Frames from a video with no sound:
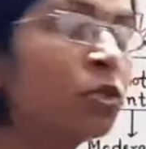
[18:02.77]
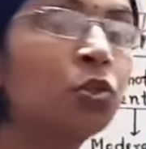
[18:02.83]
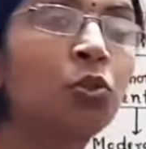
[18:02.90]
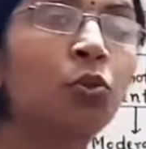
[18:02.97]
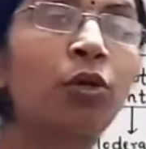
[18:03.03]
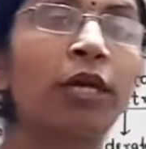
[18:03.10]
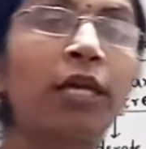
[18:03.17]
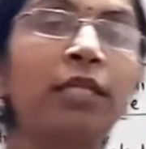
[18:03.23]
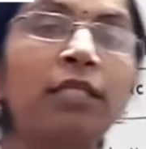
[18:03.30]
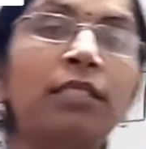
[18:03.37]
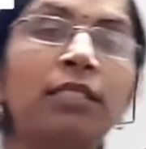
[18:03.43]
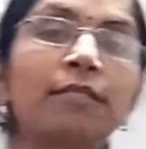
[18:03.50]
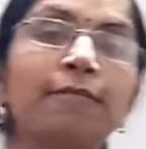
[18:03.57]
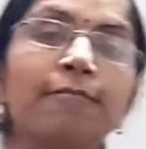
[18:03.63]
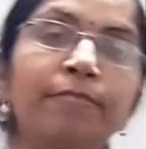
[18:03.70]

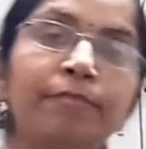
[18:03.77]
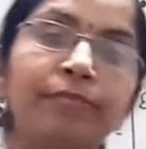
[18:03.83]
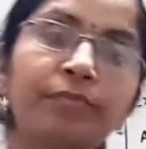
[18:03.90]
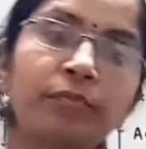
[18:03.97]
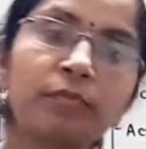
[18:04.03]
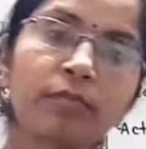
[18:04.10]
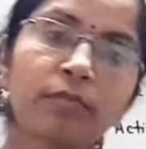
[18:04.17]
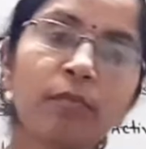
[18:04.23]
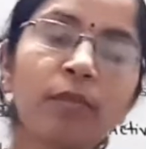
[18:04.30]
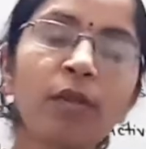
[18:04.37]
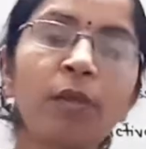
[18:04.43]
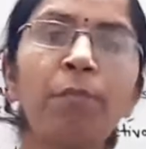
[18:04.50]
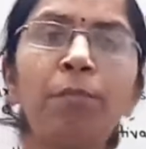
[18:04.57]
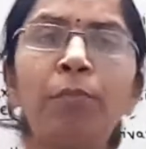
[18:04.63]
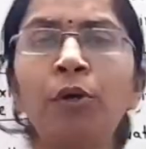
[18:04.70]
students
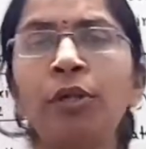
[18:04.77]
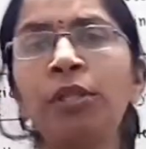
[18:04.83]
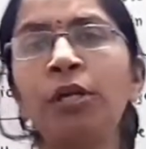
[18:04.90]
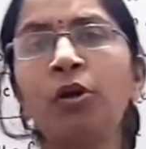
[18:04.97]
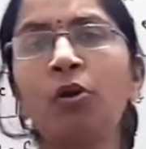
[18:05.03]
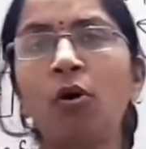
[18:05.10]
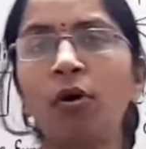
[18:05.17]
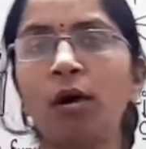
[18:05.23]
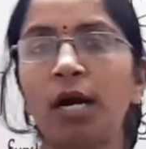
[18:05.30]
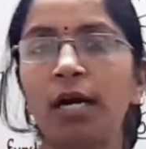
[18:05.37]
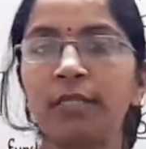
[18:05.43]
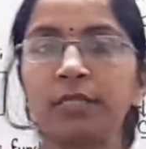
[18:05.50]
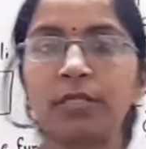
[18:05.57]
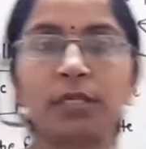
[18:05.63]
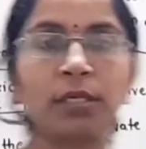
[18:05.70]
put the wrong
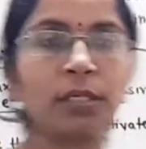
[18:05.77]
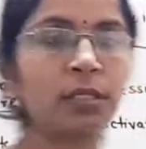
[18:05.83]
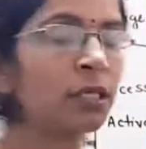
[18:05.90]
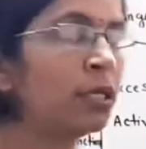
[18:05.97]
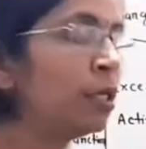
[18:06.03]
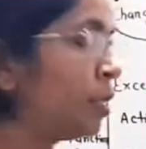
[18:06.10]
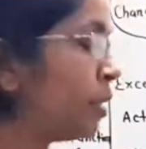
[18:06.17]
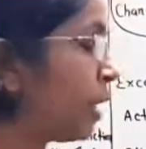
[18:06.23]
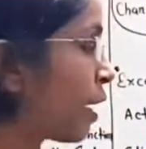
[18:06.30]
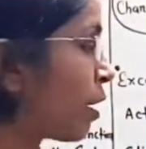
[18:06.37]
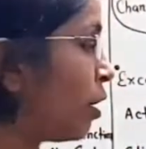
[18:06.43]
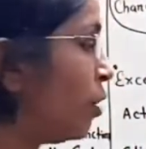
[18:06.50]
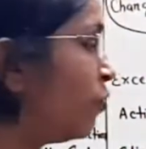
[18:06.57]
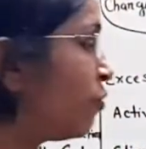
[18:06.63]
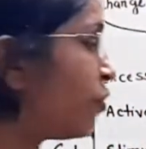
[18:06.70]
answers, they
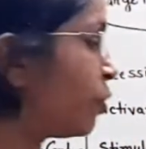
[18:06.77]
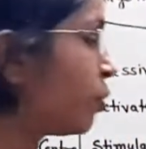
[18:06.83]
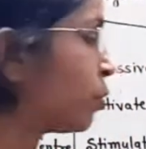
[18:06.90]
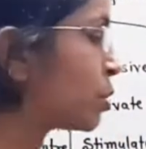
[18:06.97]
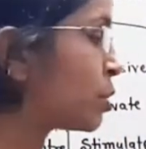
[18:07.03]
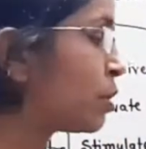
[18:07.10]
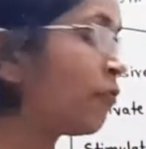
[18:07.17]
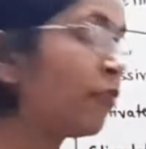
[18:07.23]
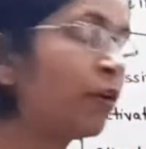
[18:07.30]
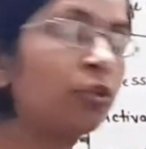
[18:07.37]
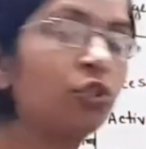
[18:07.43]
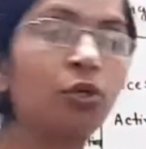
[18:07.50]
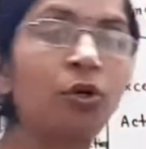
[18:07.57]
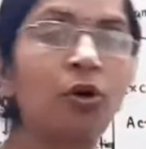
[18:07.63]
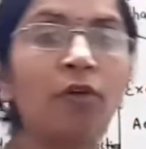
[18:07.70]
confuse the
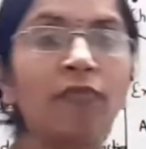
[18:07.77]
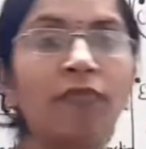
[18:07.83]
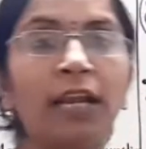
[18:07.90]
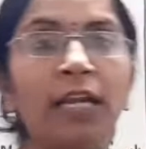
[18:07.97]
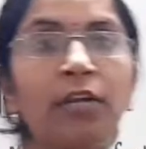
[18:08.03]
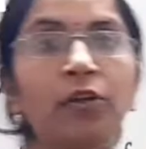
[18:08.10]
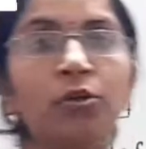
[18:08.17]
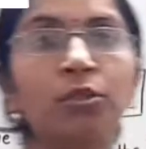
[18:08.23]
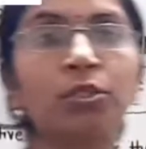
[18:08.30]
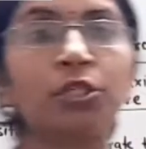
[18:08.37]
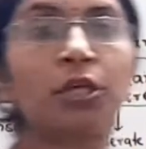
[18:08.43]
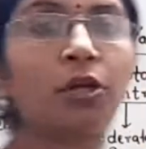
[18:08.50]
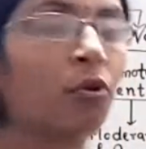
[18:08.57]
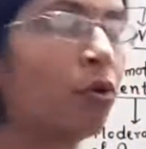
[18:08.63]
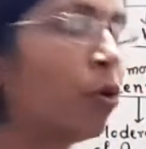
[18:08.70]
function of
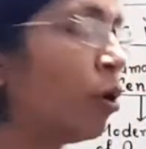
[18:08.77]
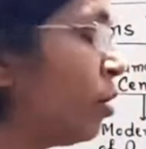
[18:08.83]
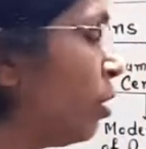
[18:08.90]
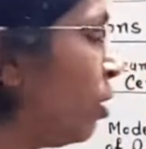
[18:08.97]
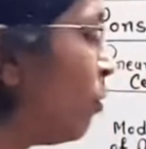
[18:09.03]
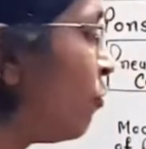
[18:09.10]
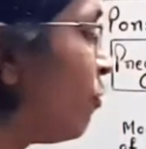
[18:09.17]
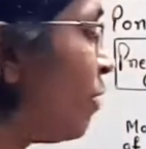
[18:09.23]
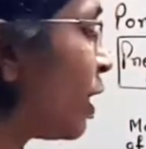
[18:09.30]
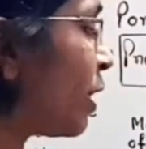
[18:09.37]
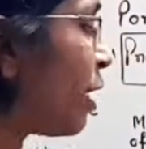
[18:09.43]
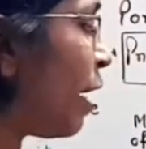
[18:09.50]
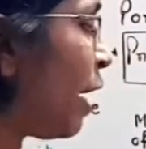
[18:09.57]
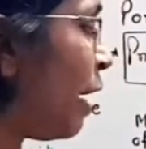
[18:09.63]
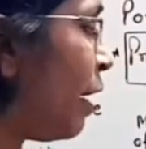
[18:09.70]
aldosterone with
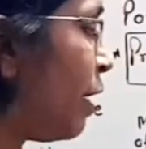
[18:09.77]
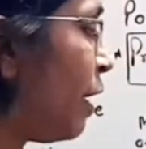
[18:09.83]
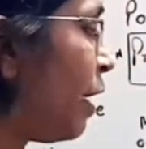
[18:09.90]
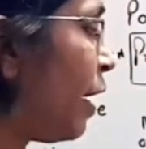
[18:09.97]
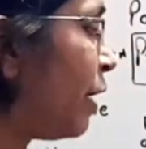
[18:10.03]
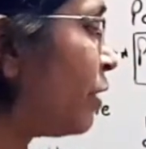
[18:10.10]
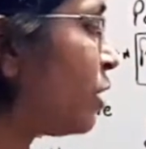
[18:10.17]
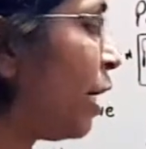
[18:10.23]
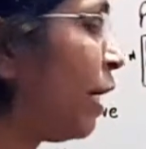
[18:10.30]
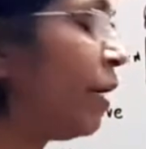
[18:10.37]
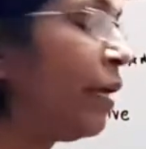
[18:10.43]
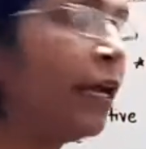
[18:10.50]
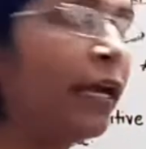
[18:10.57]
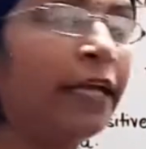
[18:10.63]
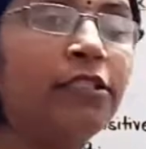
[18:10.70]
ADH.
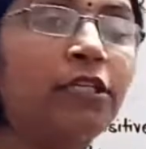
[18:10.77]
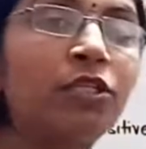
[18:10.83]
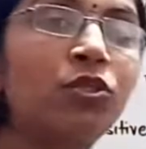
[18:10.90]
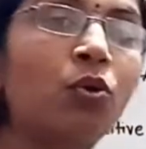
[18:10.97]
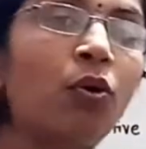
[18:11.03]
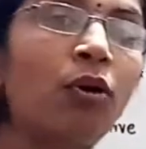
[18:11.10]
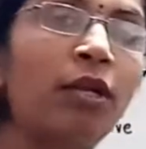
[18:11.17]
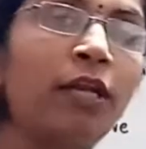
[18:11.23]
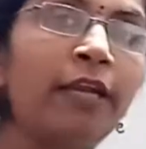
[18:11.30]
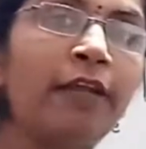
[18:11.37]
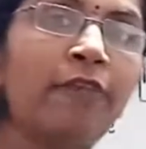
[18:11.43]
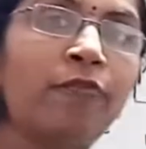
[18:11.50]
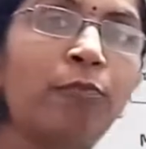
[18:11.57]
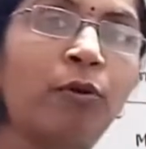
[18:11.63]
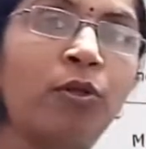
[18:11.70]
ADH is only
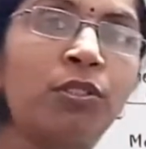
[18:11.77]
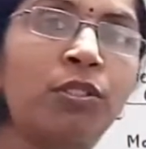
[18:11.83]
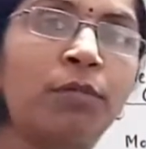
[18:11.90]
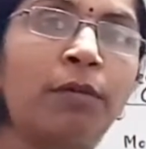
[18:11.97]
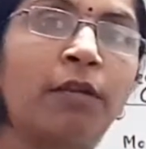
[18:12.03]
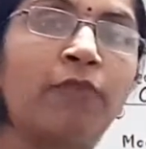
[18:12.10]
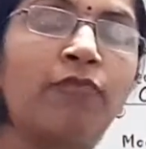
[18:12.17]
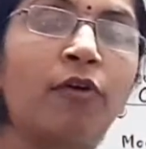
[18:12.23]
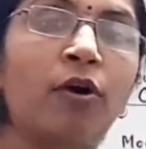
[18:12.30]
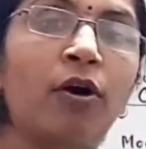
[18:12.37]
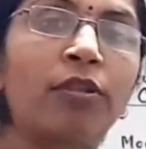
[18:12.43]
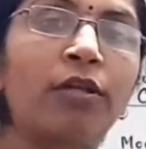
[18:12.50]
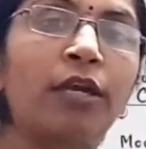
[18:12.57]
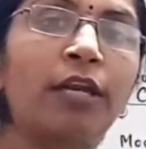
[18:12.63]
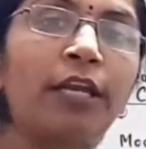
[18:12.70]
responsible for
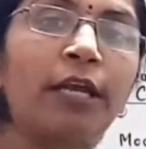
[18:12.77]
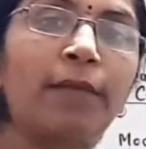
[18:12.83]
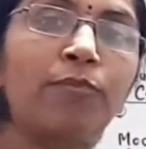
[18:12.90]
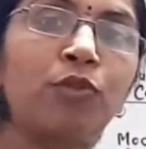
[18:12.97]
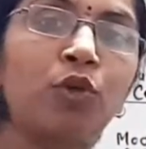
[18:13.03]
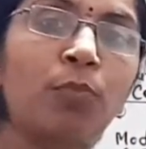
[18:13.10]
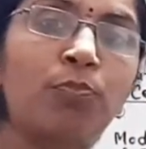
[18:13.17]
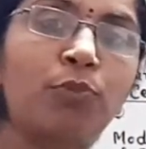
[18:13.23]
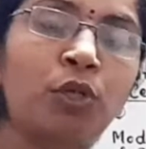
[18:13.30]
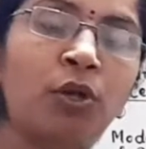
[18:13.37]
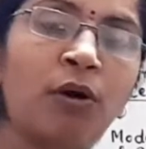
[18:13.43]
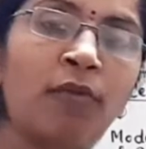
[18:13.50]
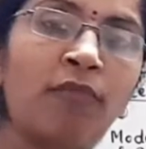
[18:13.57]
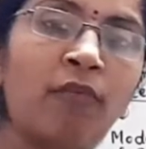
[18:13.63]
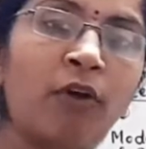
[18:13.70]
the reabsorption
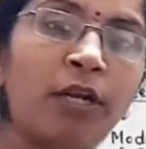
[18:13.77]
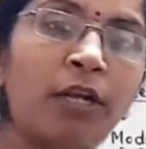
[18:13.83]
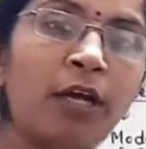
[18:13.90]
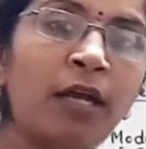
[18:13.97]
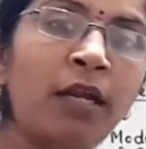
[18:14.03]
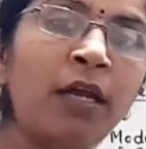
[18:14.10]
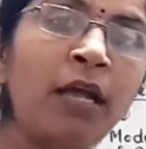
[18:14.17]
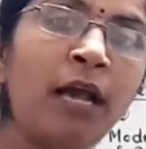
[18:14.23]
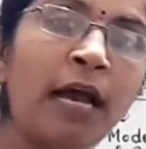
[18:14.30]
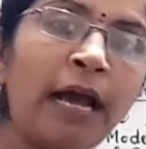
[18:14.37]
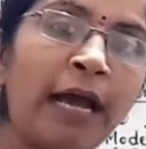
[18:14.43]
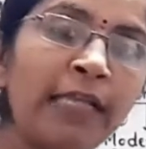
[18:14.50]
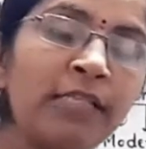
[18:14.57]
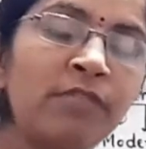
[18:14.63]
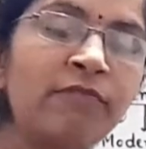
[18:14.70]
of water,
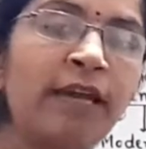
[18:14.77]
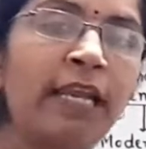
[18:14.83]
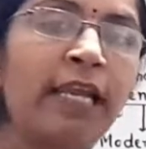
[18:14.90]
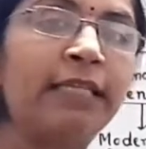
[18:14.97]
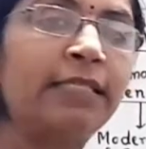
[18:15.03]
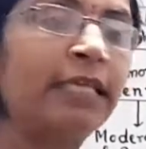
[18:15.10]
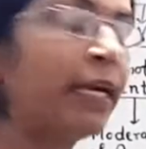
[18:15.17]
as well as